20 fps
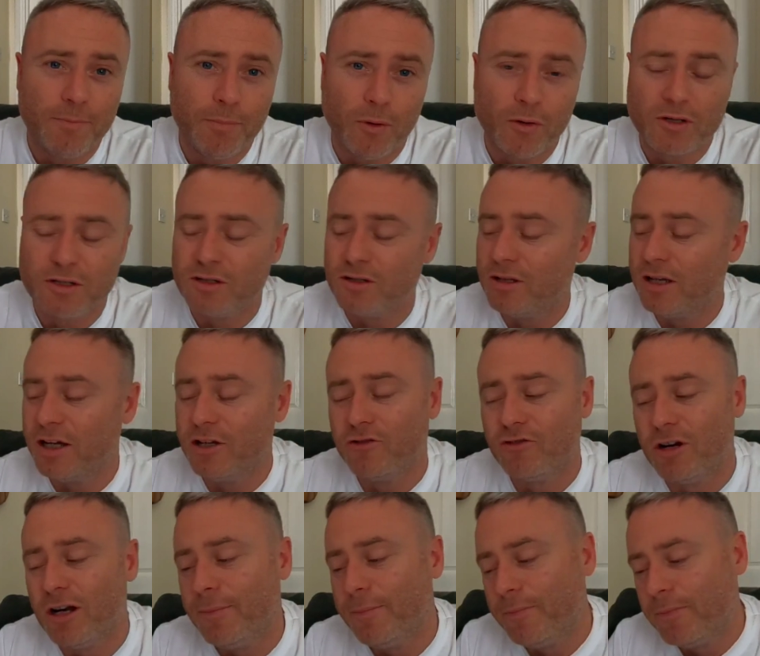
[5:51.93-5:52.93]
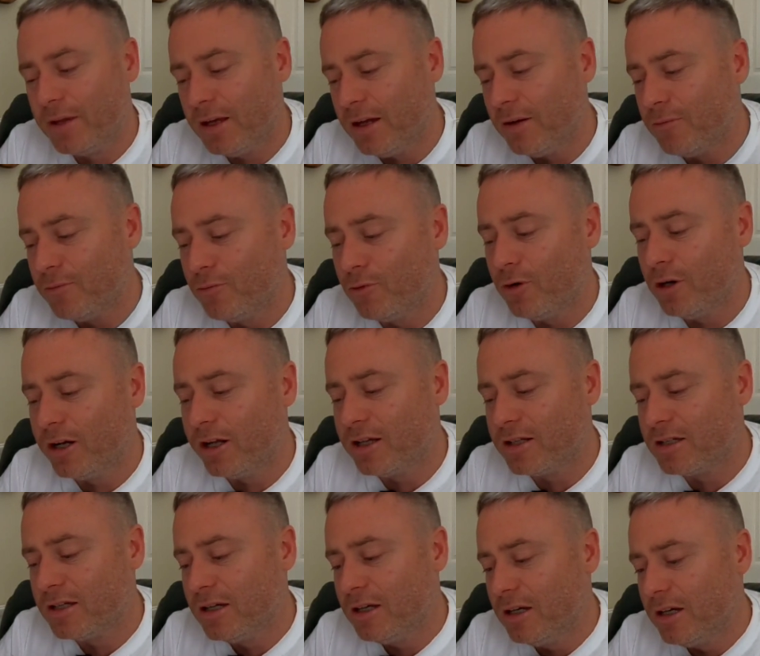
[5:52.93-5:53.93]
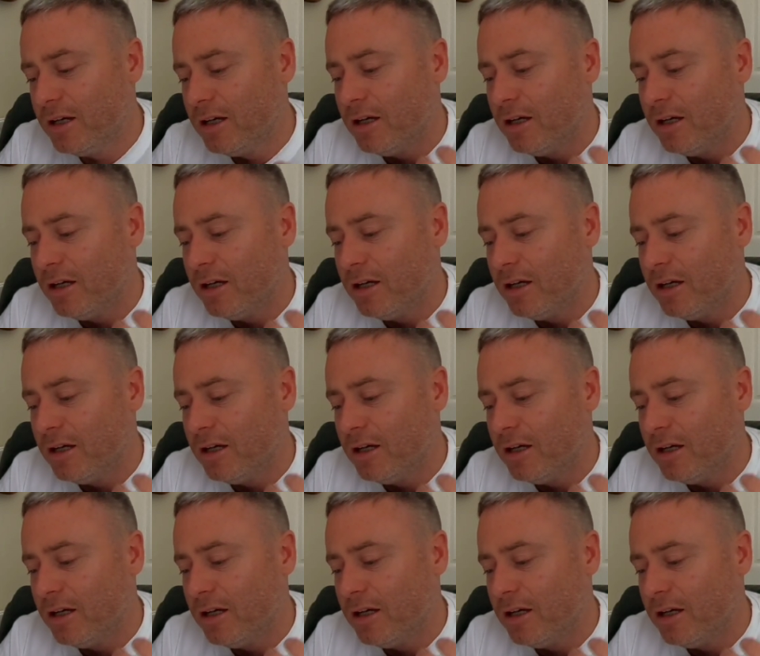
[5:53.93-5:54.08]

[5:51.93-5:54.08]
Boxing Day dram. It really is.